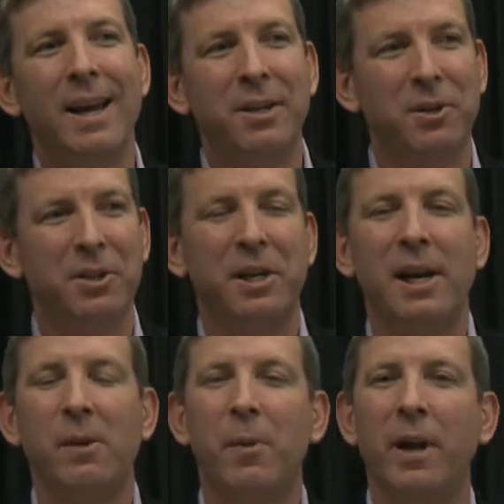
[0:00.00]

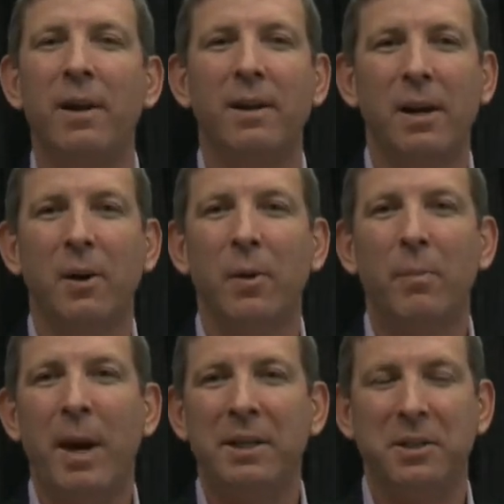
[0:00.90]
intercede when you know a
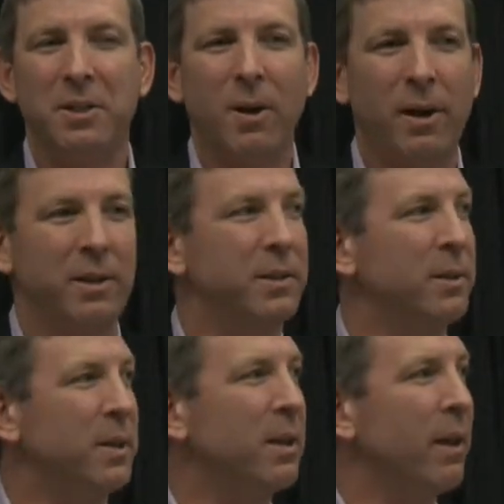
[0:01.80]
patient's starting
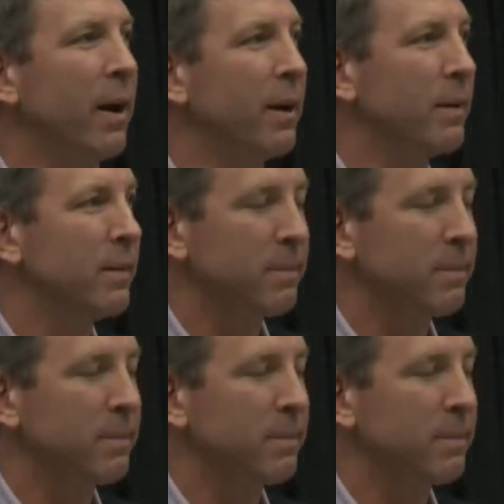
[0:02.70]
to decline.